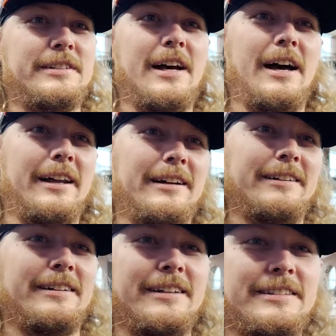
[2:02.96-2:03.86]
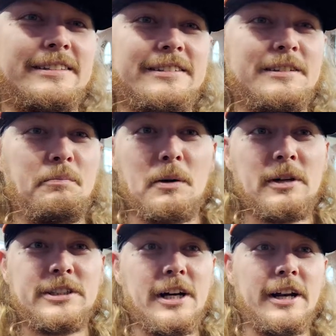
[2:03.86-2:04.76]
pretty
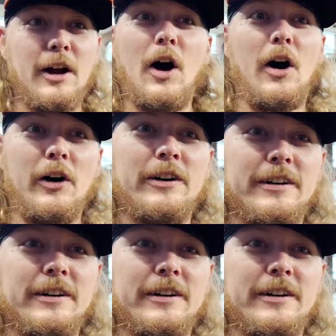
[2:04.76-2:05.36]
much done it all.